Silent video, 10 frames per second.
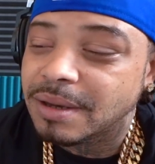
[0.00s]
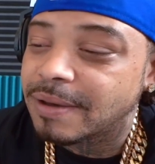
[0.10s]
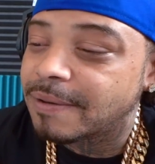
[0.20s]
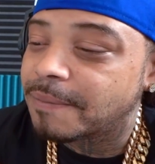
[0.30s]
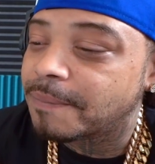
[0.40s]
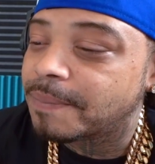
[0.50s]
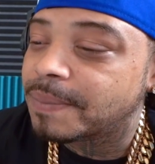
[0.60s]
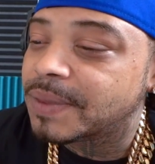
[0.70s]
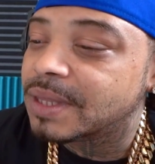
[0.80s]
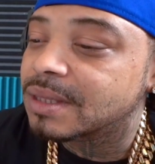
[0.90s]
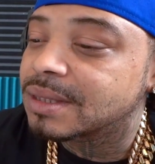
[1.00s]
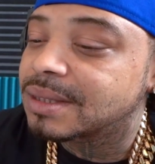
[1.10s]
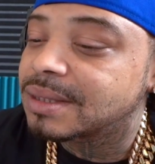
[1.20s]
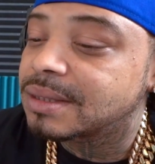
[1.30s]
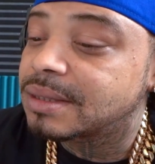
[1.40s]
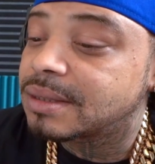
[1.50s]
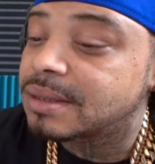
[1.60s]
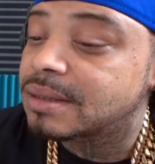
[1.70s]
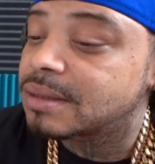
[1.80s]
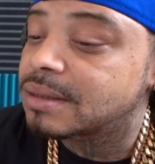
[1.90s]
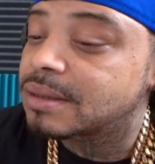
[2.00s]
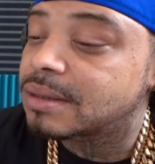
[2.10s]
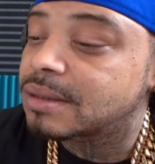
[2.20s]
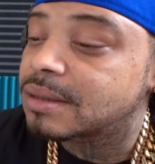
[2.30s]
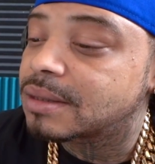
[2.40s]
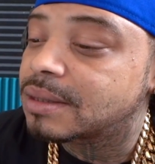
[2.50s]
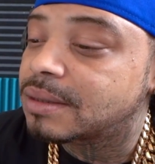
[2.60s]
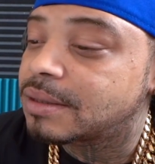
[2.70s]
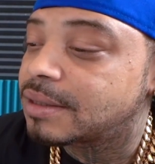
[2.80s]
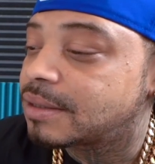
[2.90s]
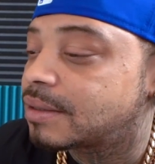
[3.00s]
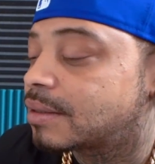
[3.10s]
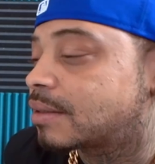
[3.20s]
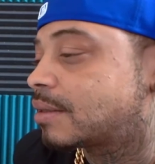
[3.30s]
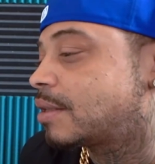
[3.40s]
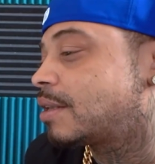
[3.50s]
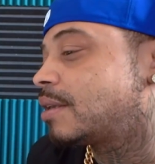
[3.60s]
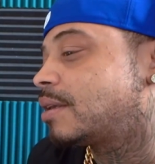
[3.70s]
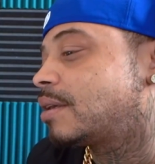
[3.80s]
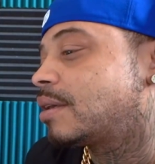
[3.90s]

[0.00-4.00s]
Nobody speaks.